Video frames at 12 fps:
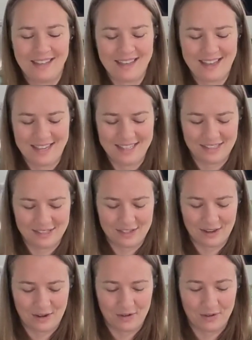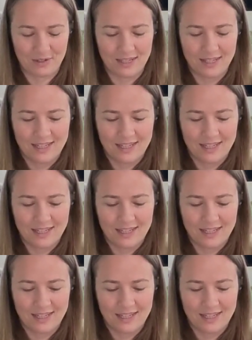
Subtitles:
And so,